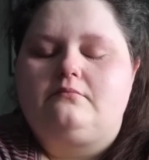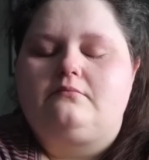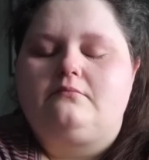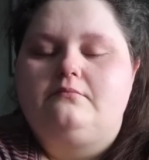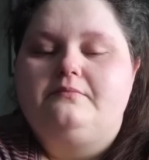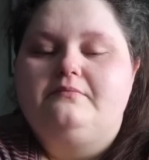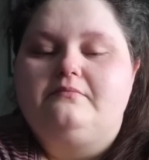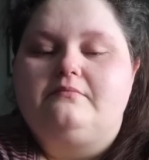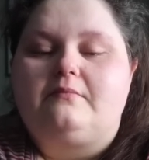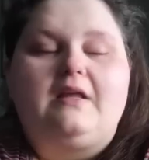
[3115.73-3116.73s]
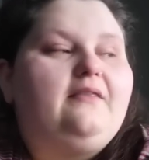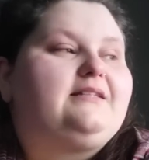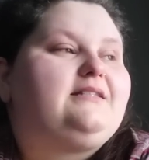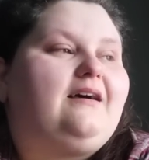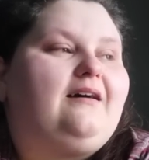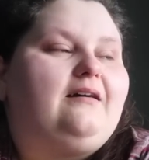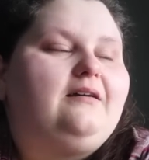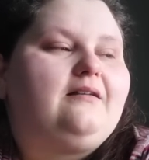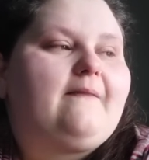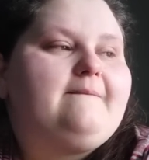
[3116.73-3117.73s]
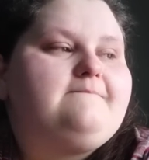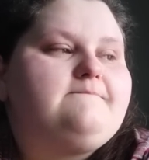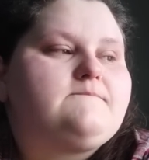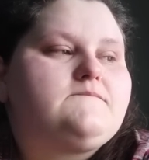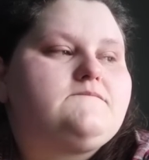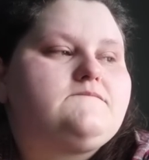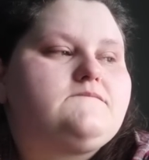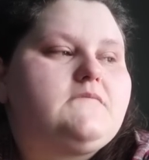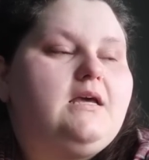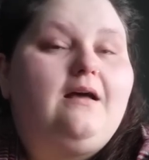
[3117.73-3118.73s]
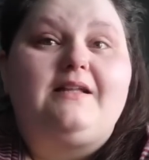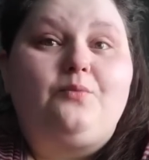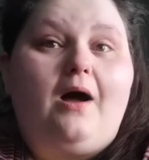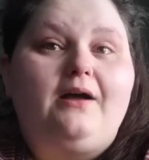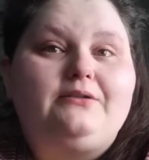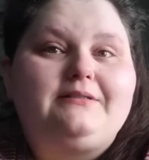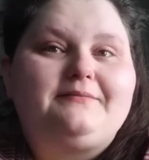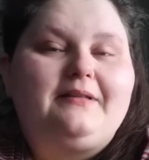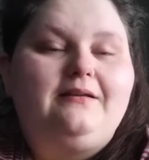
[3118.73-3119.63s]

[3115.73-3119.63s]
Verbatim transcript: Oh, yeah. And that's, uh... that's wild.